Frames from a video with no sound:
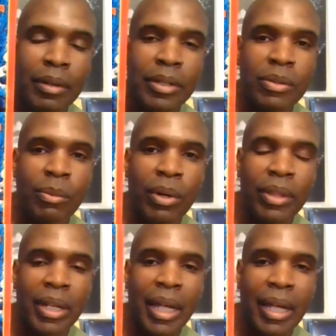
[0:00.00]
this is
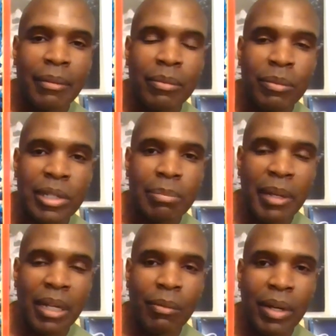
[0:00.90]
one that I was
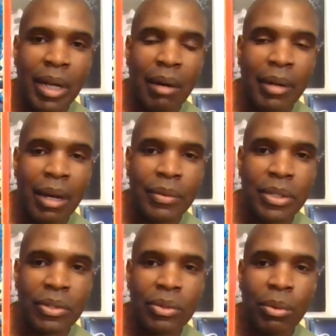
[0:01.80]
spinning one night when I was
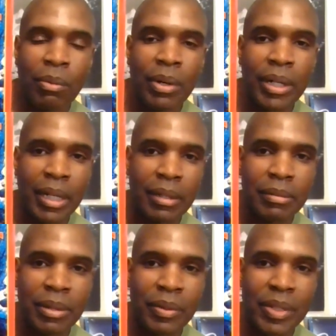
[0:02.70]
in the store working,
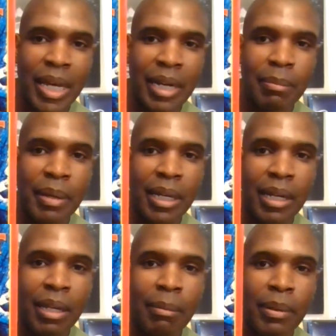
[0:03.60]
so decided to pick
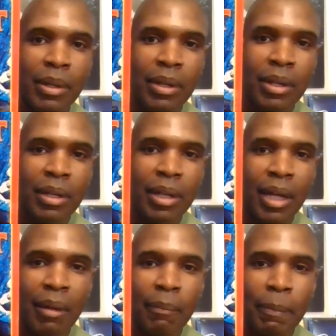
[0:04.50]
it up.
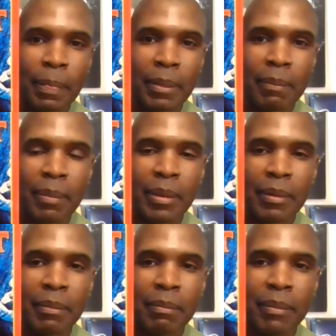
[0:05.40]
But
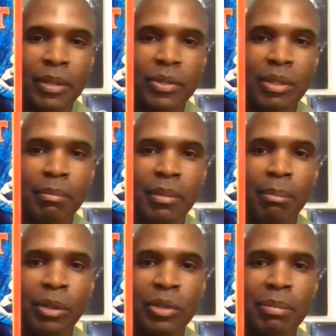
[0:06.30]
this is
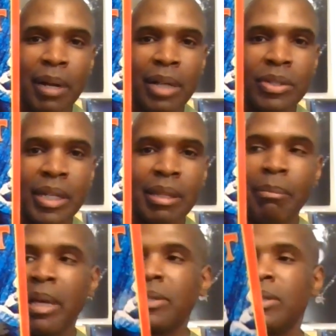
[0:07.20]
the Blues Project, the
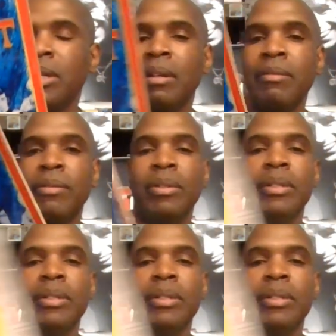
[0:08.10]
Best Of.